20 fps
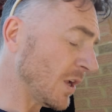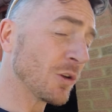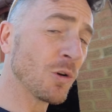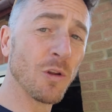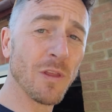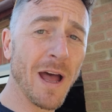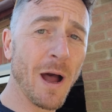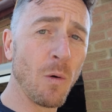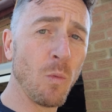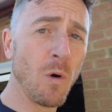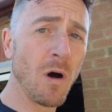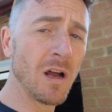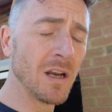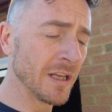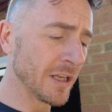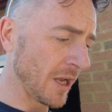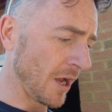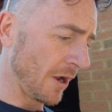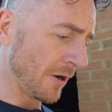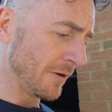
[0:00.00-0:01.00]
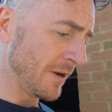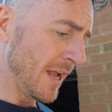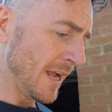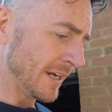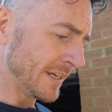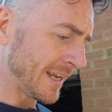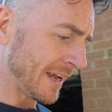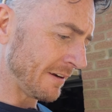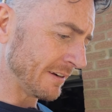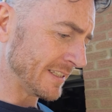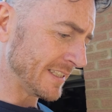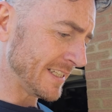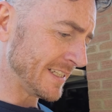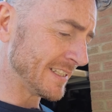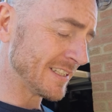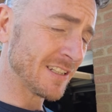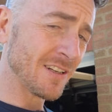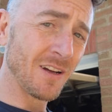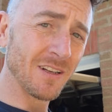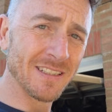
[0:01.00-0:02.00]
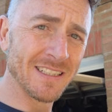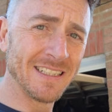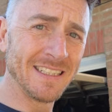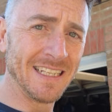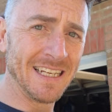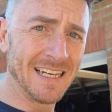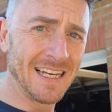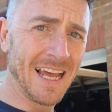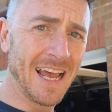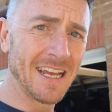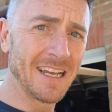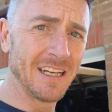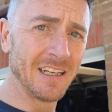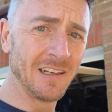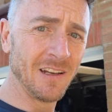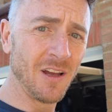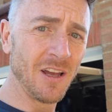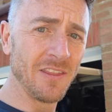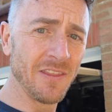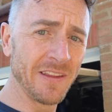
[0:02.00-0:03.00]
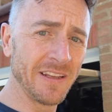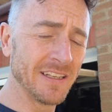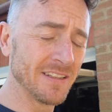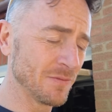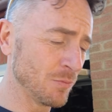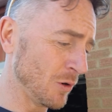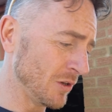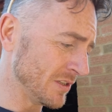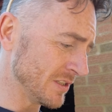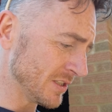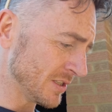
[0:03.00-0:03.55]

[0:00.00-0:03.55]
got that a while ago. Now it did start to de-lacquer like these ones